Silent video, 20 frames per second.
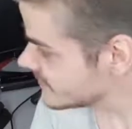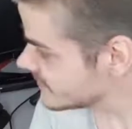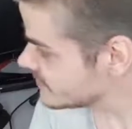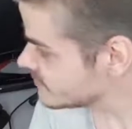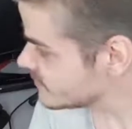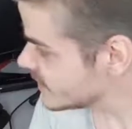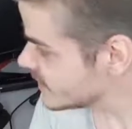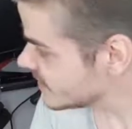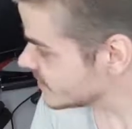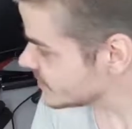
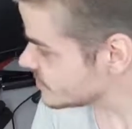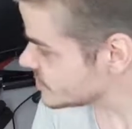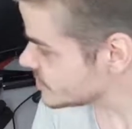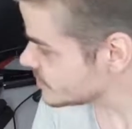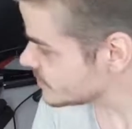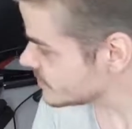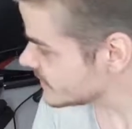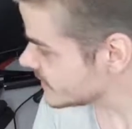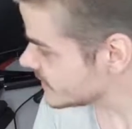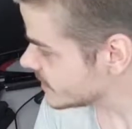making
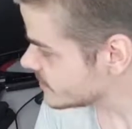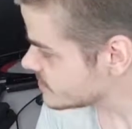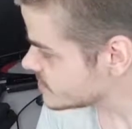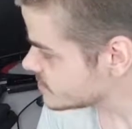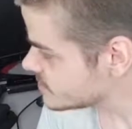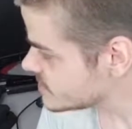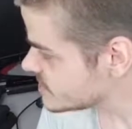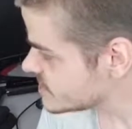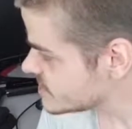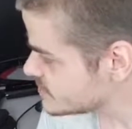sure it goes
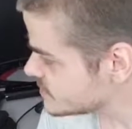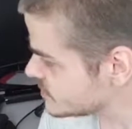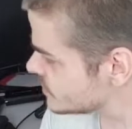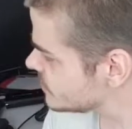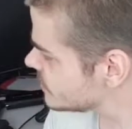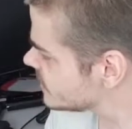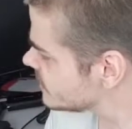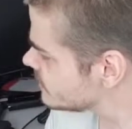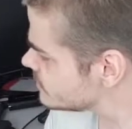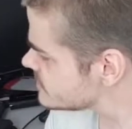all
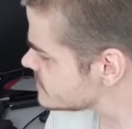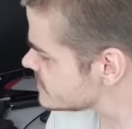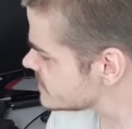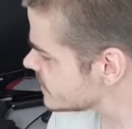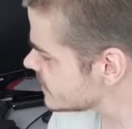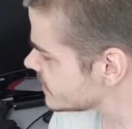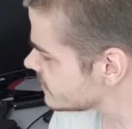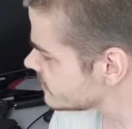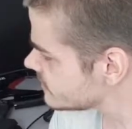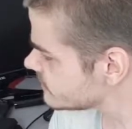smoothly. What's
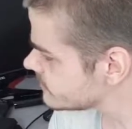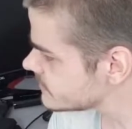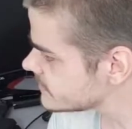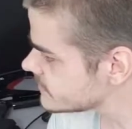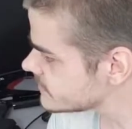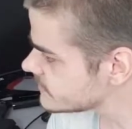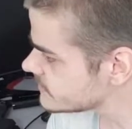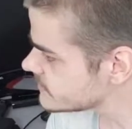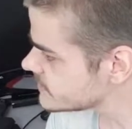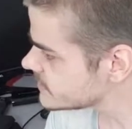that?
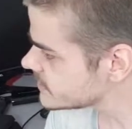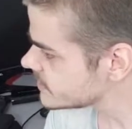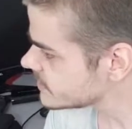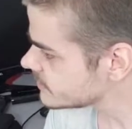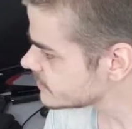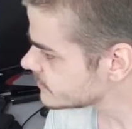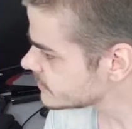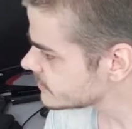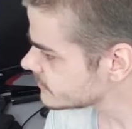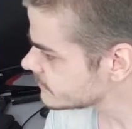It's
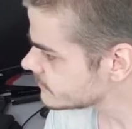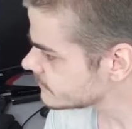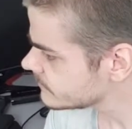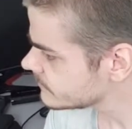come up.